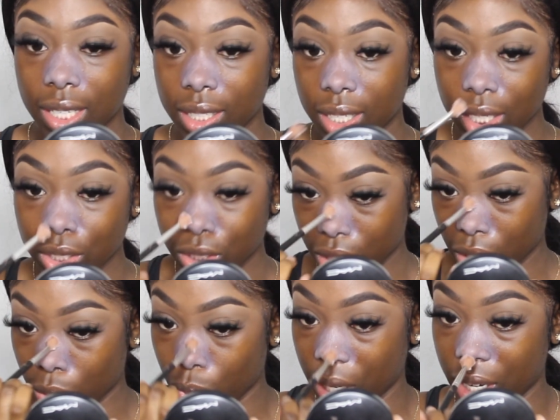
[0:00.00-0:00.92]
And then I just
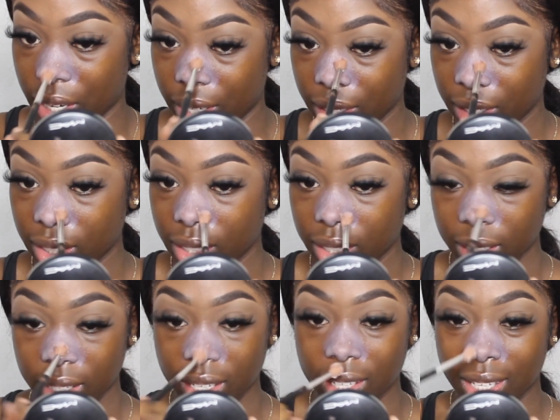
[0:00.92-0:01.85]
look weird.
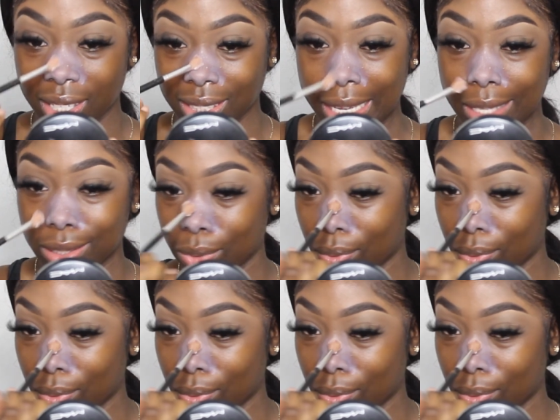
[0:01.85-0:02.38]
And then it takes